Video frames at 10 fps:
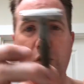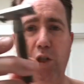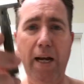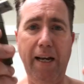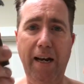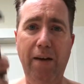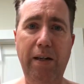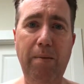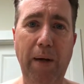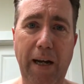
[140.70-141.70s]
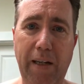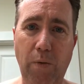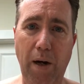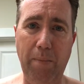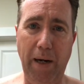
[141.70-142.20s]
you're checking out eBay and
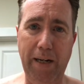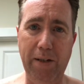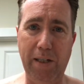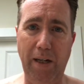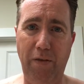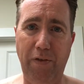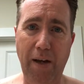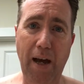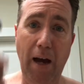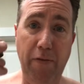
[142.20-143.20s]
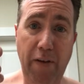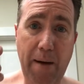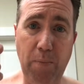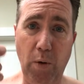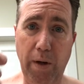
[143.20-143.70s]
you want to buy yourself a
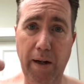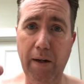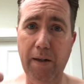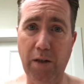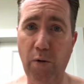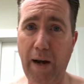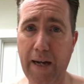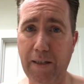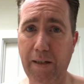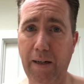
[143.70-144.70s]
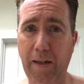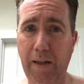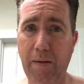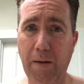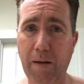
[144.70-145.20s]
Fat Boy, don't
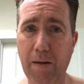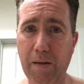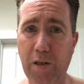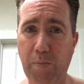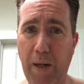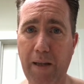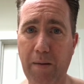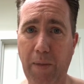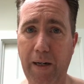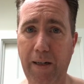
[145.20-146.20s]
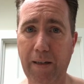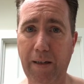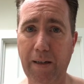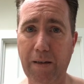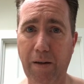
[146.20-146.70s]
accidentally spend the money
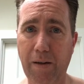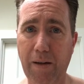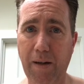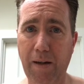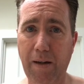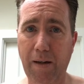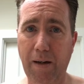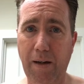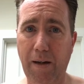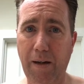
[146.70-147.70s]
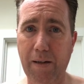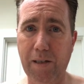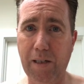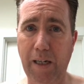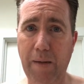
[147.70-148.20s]
and get uh, a
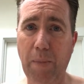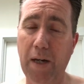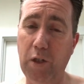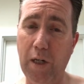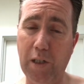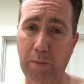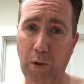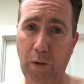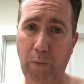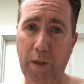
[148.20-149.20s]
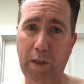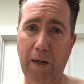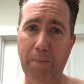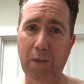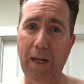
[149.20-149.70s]
slim adjustable, which
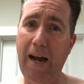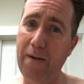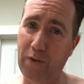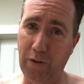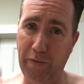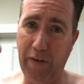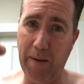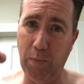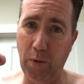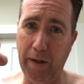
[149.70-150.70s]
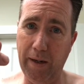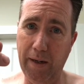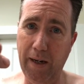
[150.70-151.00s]
comes after the Fat Boy.